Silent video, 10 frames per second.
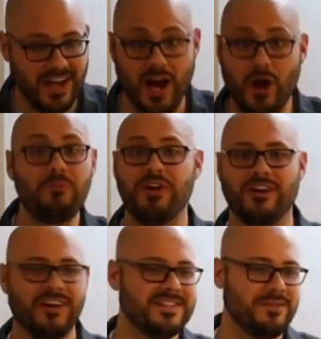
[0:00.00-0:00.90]
I hope there
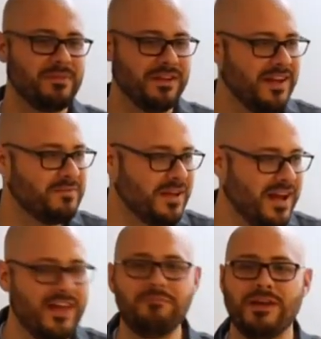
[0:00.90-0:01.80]
is. That'd be that'd be a,
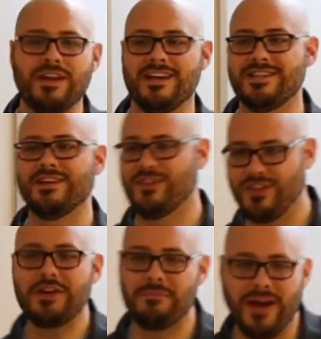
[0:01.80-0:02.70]
that'd be a nice thing to
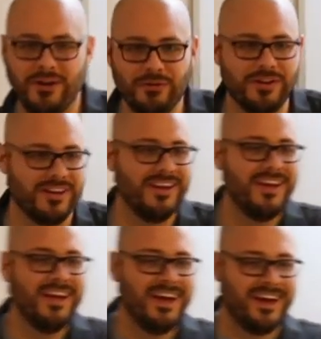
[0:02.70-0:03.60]
think about, wouldn't it?